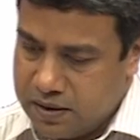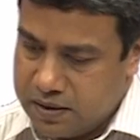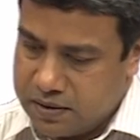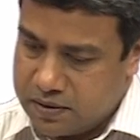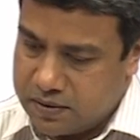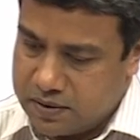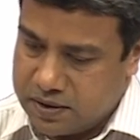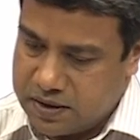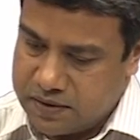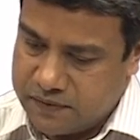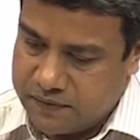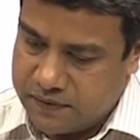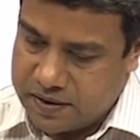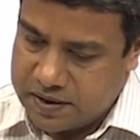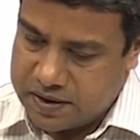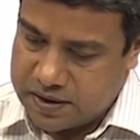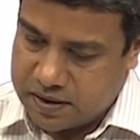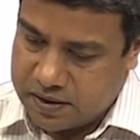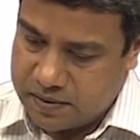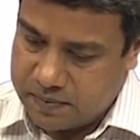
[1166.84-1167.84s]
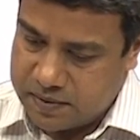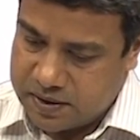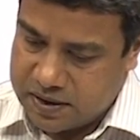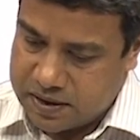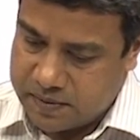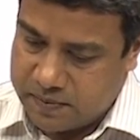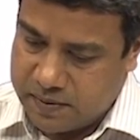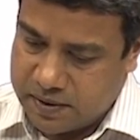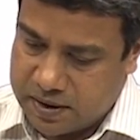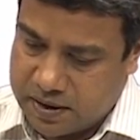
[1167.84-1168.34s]
So, this first term
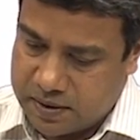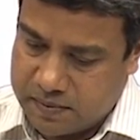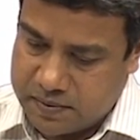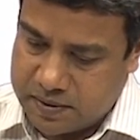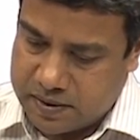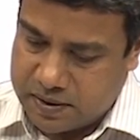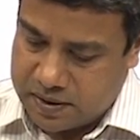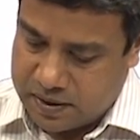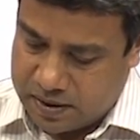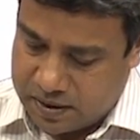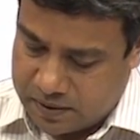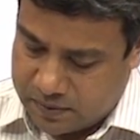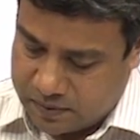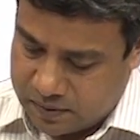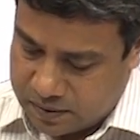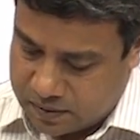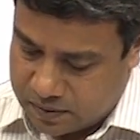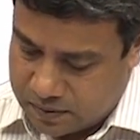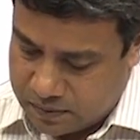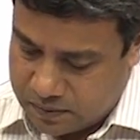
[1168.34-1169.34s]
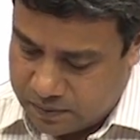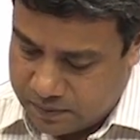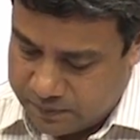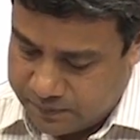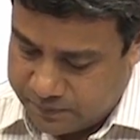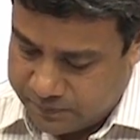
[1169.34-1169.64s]
just becomes equal to,